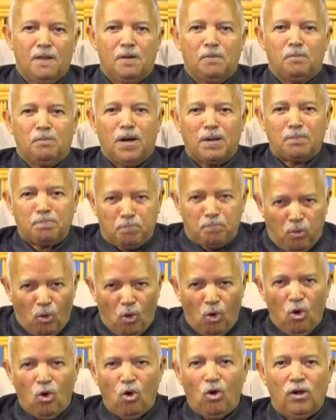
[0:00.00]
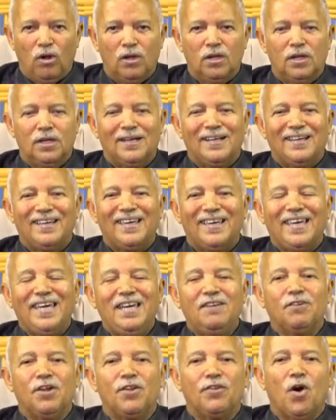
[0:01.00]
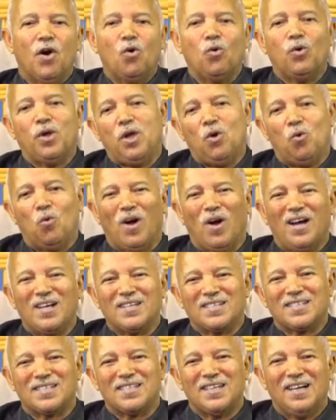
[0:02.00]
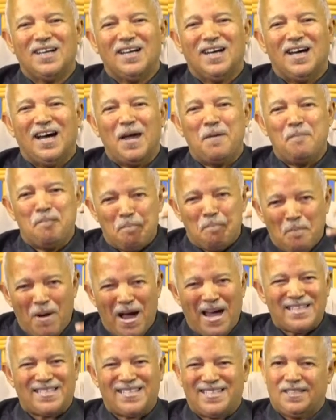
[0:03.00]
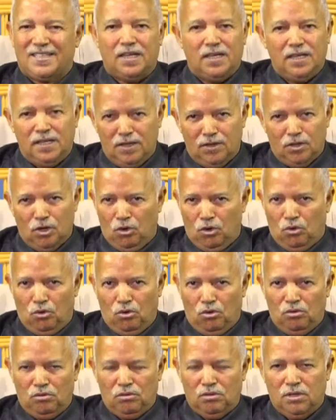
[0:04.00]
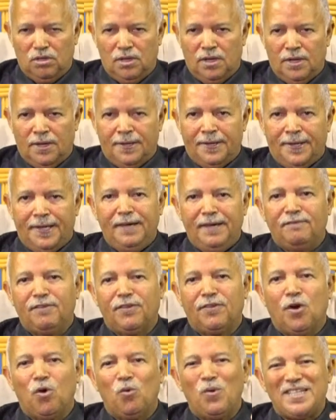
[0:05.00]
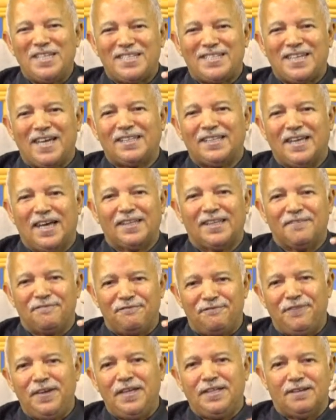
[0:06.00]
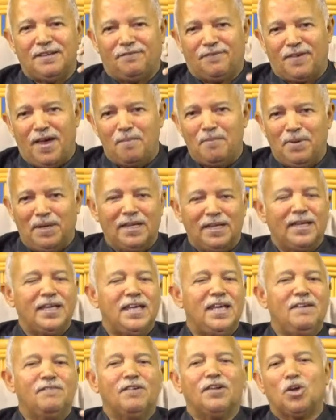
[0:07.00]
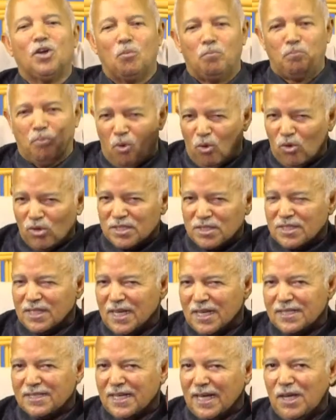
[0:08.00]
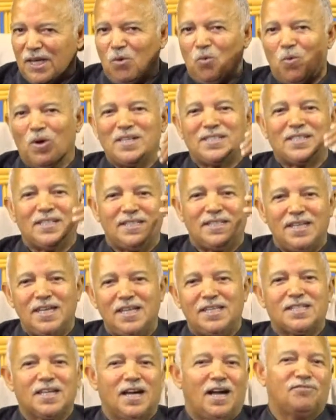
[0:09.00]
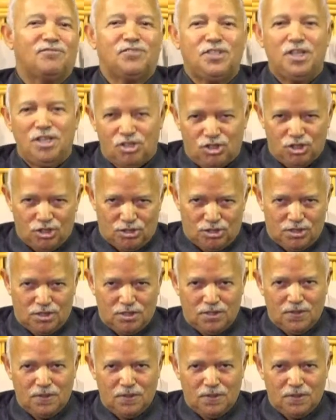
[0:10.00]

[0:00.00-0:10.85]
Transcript: But Paul, even though he was a master in the law, even though he sat at the feet of Gamaliel, even though Paul says that he was a teacher of teachers,